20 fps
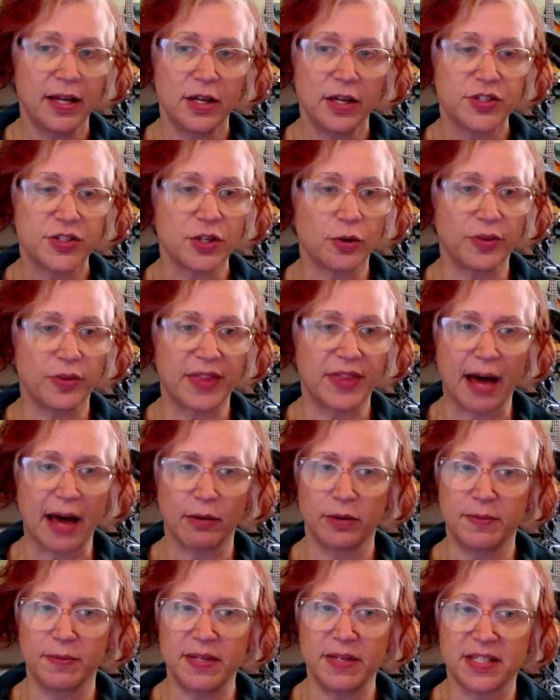so that
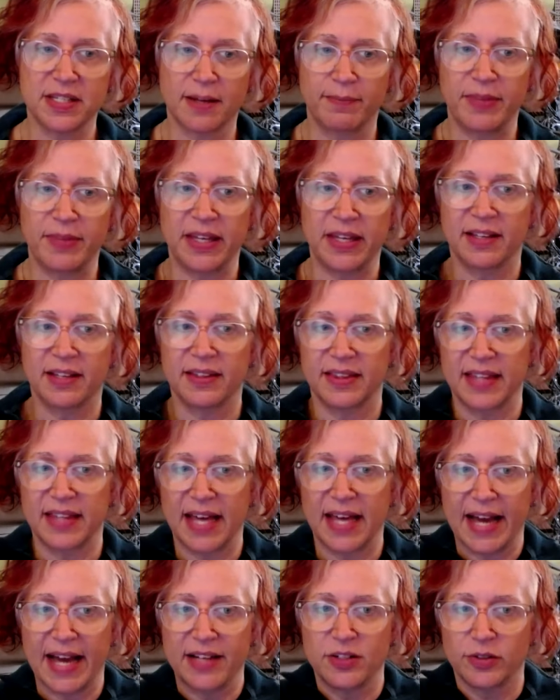would be something
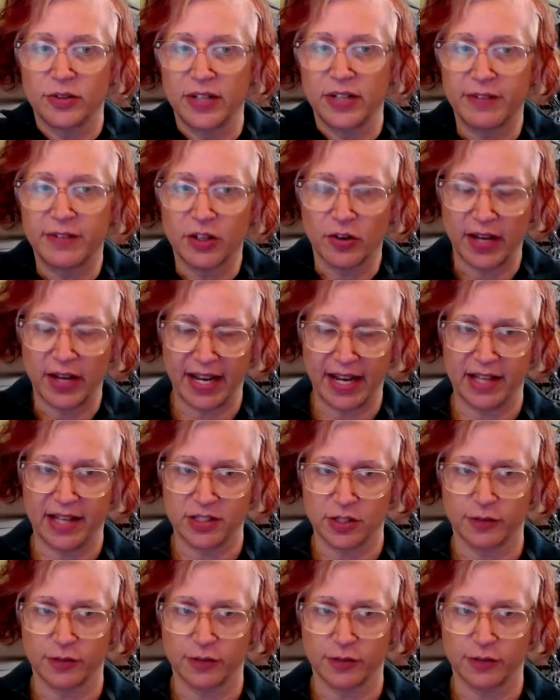that i don't have a great answer